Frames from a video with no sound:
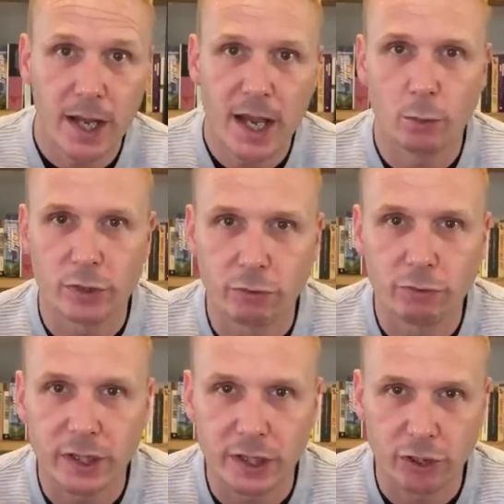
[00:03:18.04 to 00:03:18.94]
It was a
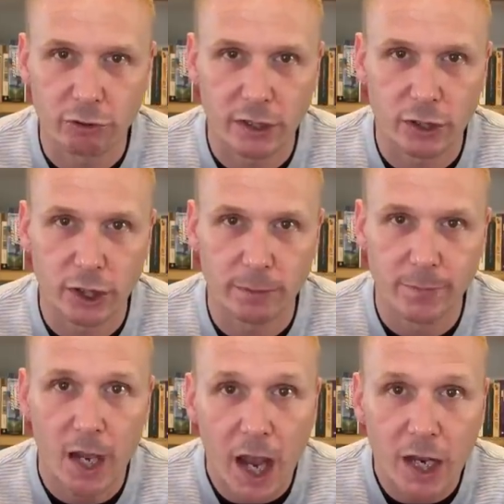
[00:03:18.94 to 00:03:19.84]
risky strategy,
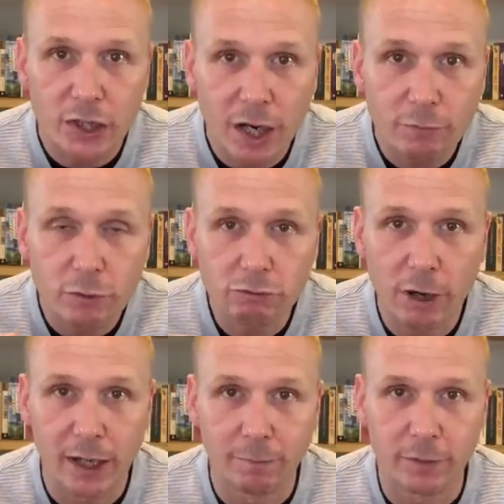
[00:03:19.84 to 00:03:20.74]
and General
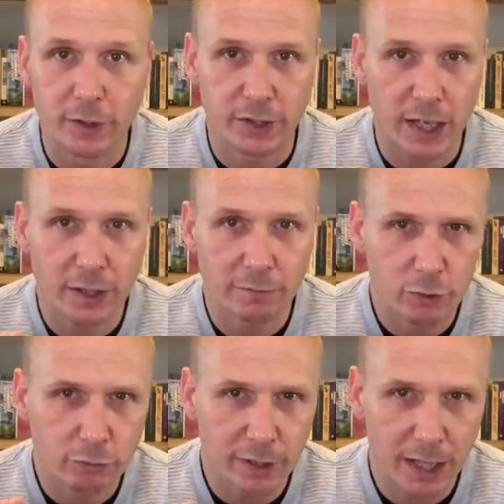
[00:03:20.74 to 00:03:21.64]
Graham, for the sake of
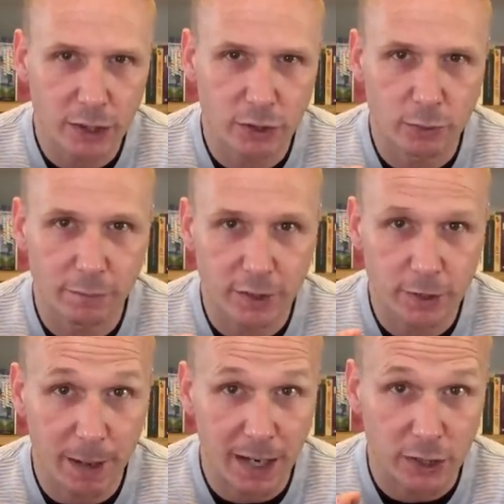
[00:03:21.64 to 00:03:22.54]
good relations with the
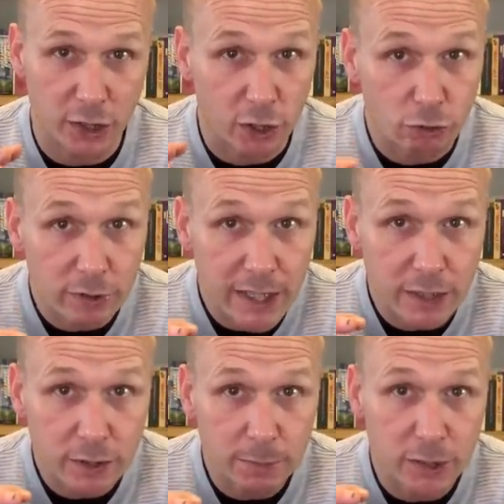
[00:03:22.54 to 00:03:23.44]
Spanish,
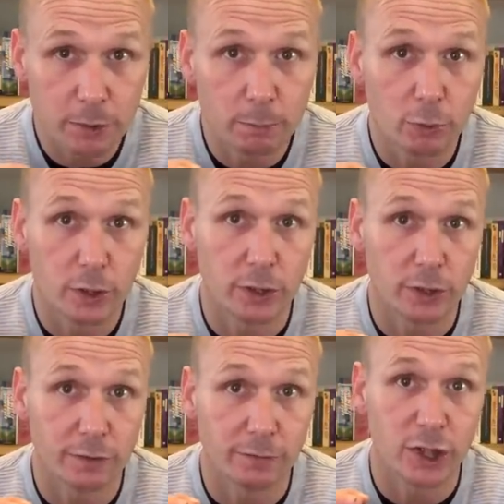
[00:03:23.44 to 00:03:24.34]
agreed to be subordinate of